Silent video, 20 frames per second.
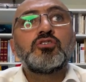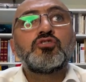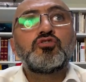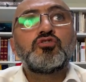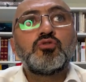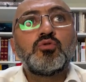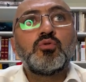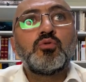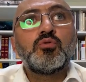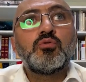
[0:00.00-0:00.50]

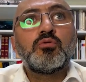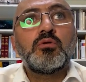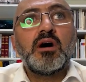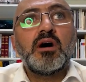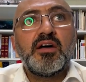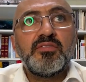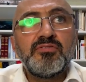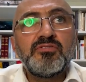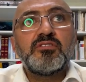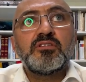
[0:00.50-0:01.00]
to
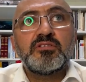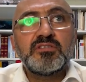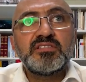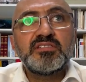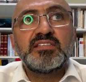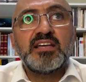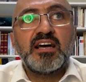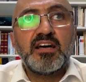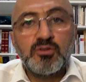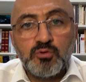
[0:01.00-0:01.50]

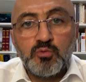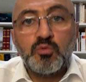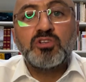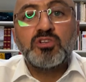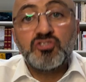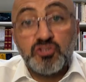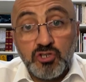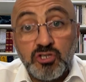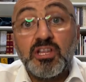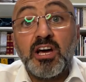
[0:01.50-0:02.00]
understand
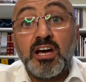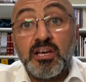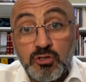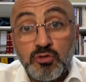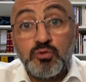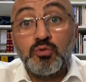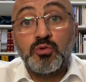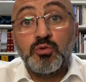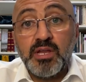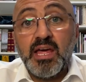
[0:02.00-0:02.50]
what should I
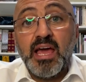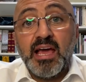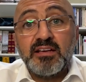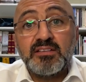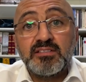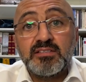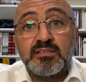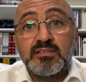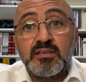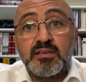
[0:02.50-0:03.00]
do
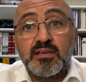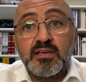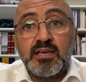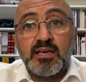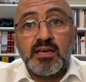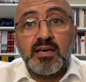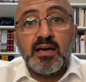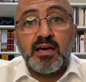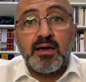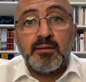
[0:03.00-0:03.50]
next.
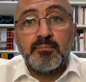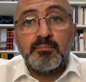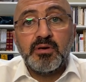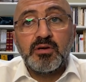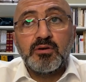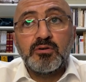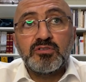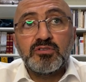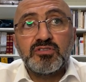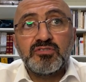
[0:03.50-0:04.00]

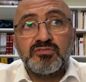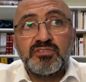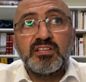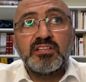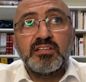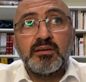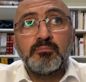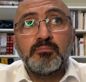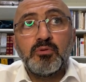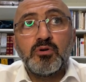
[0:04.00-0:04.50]
Because
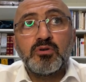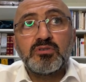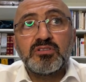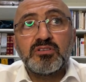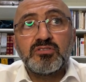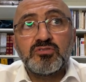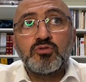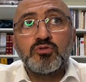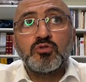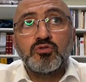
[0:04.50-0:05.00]
reading books
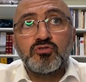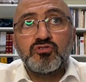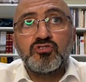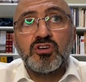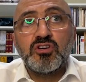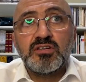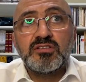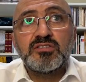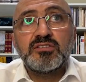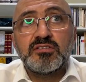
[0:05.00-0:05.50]
is not
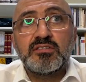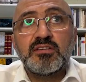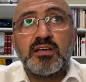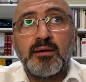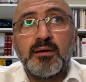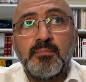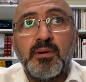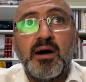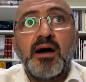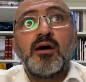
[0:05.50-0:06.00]
just
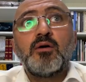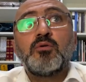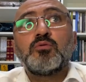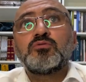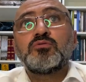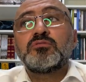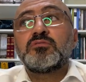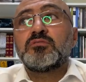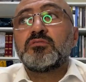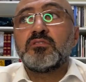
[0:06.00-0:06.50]

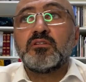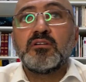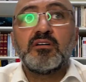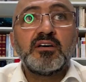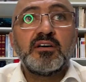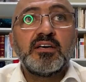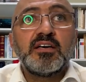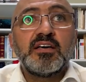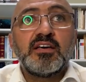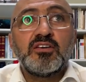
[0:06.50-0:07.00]
about
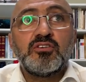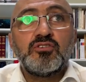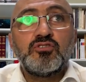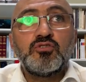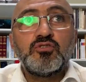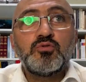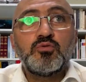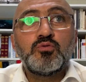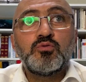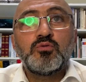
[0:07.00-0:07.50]

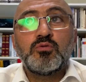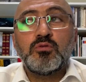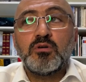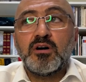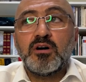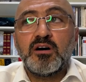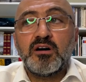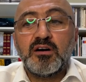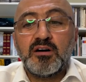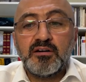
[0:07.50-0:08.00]
you
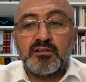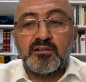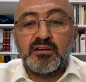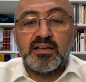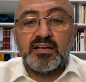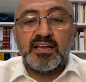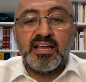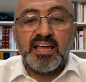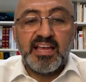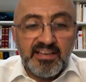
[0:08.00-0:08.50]
are
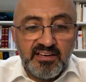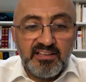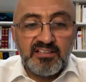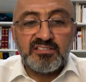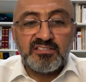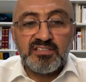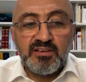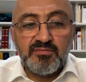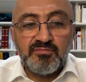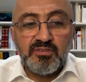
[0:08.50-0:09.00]
learning
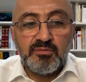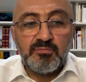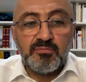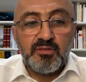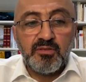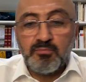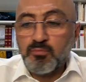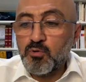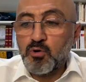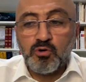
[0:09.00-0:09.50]
something in
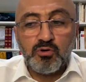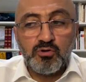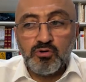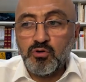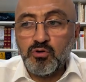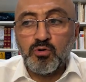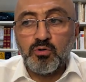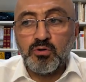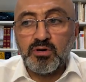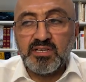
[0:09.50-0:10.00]
the book.
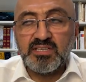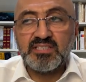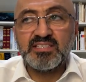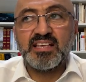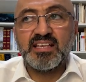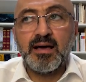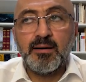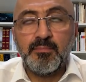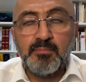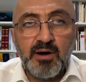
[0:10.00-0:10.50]
No,
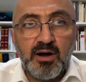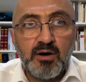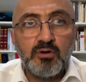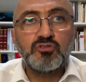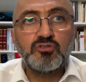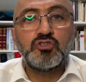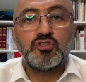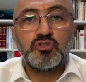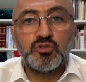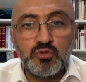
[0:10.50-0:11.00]
it's
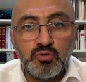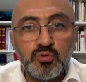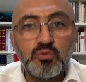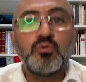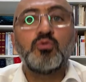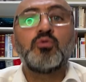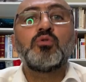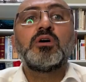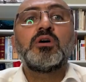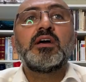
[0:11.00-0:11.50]
about
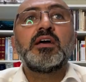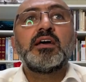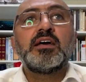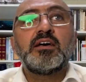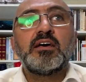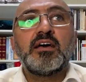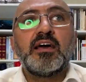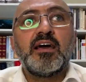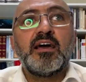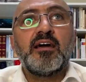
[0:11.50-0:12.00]
you
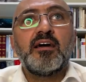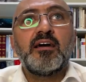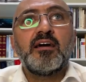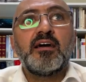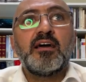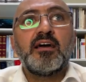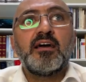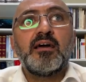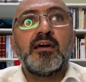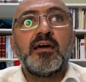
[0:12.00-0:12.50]

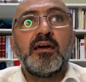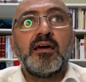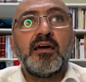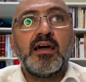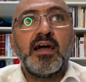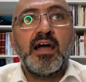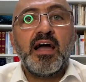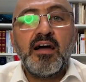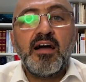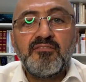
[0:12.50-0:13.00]

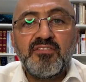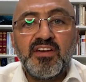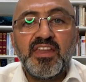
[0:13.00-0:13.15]
have